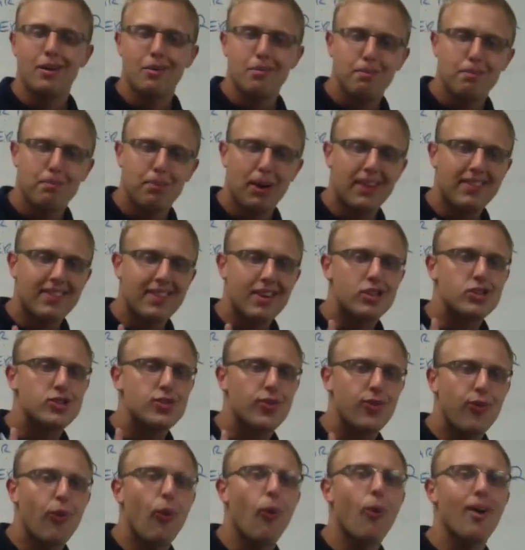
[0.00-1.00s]
but there's
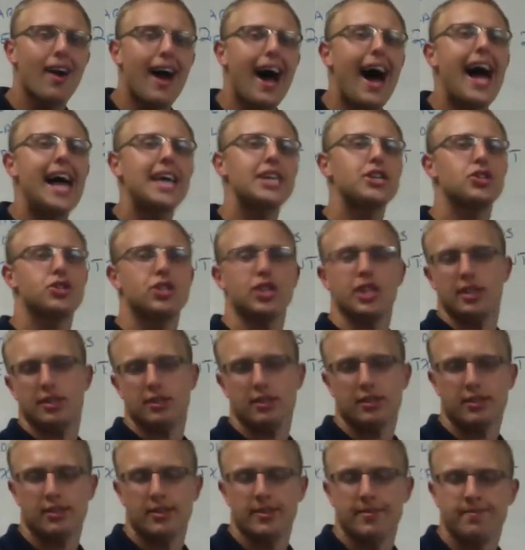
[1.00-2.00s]
4
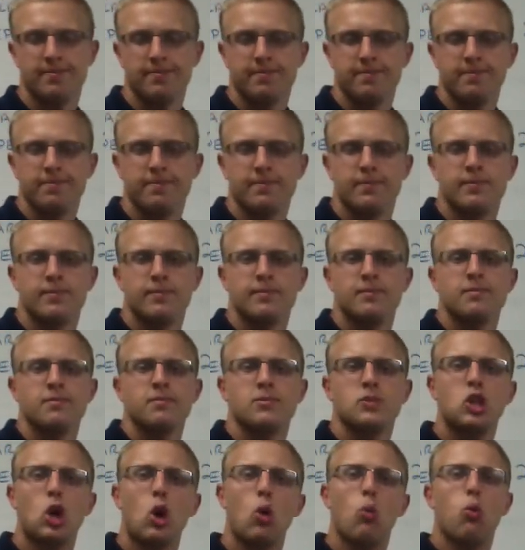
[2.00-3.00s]
hydrogens.
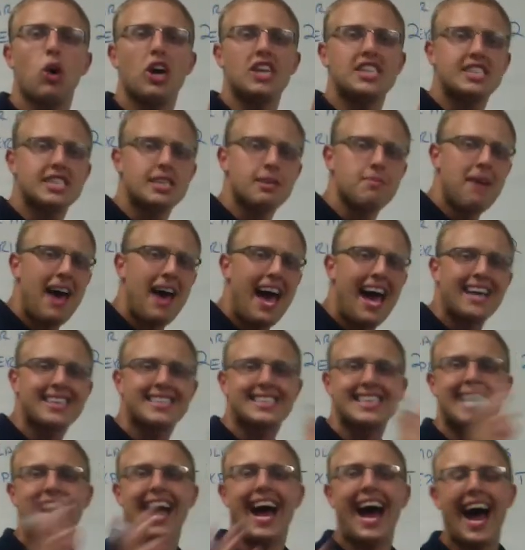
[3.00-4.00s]
So what's the mass
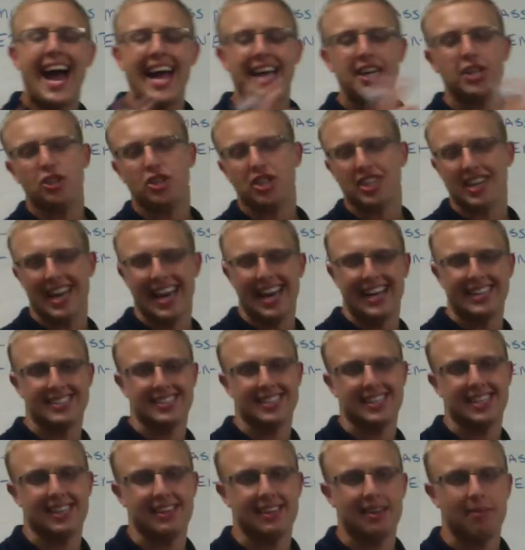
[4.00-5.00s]
that hydrogen adds
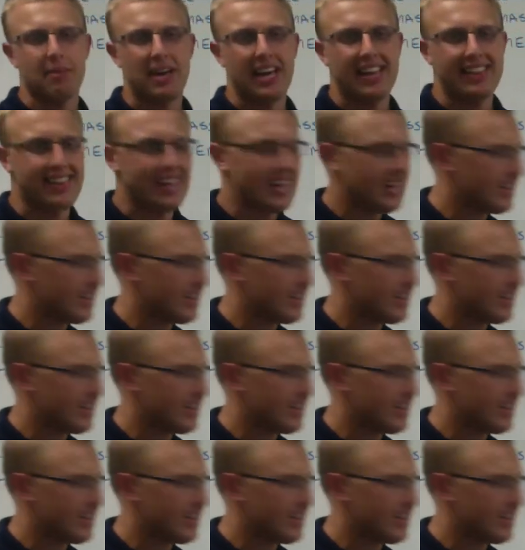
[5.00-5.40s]
to the methane?